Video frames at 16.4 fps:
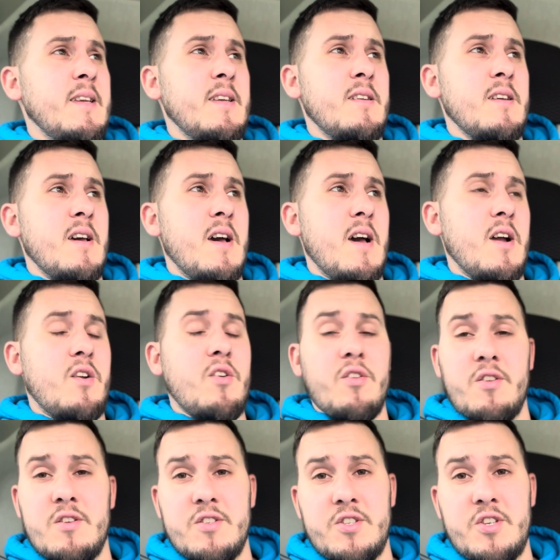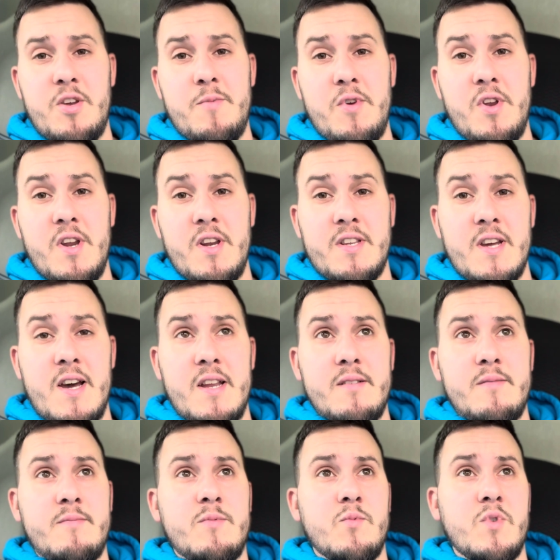got the consumer unit
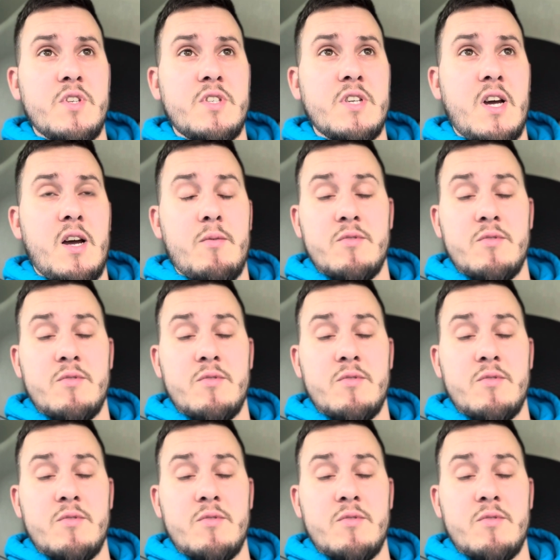done, which I